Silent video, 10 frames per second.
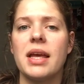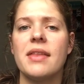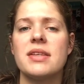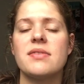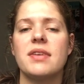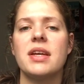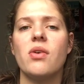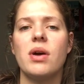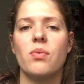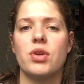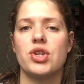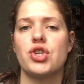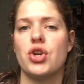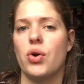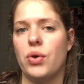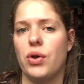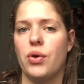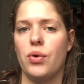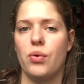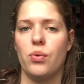In this video, I want to show
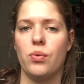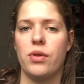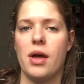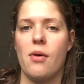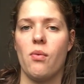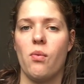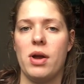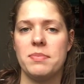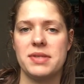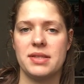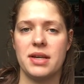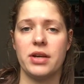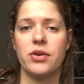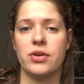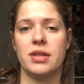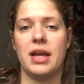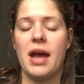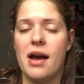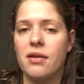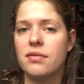you the WIPs that I currently
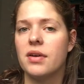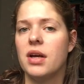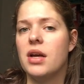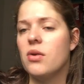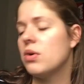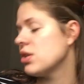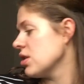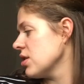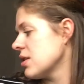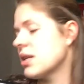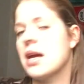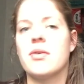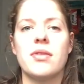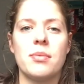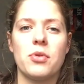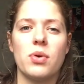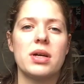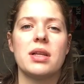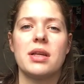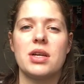have, which I just counted them
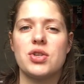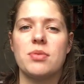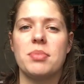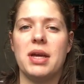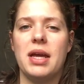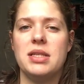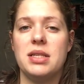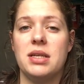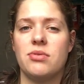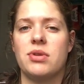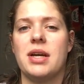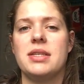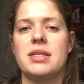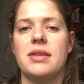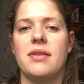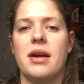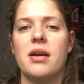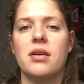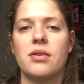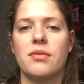quickly. There should be 18 or 19 there.